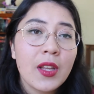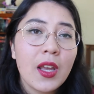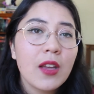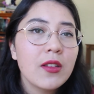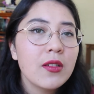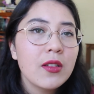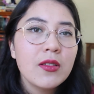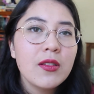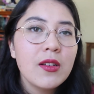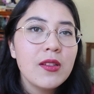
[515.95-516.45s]
I
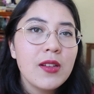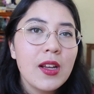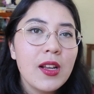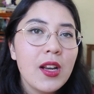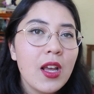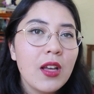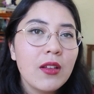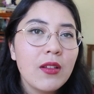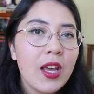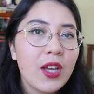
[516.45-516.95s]
don't
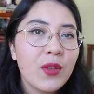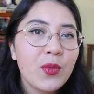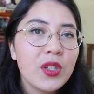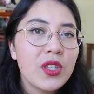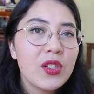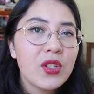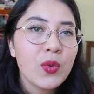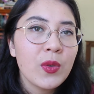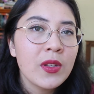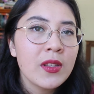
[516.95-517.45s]
understand how Edward
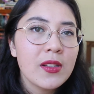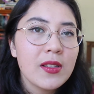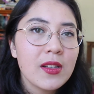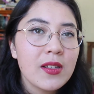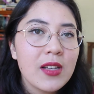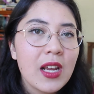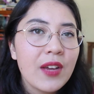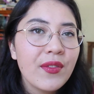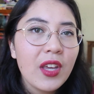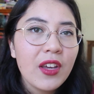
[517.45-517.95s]
is doing this.
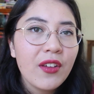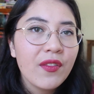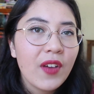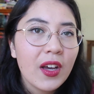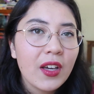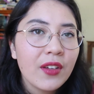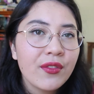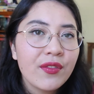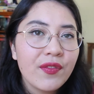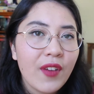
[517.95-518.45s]
Does he have like
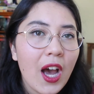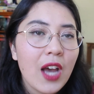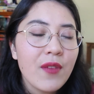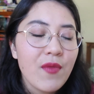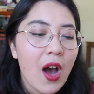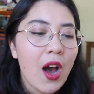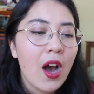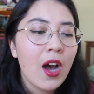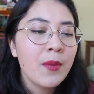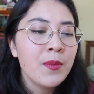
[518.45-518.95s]
fucking
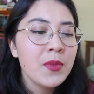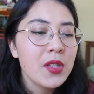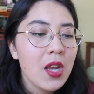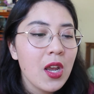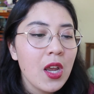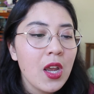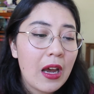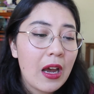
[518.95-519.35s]
5 arms?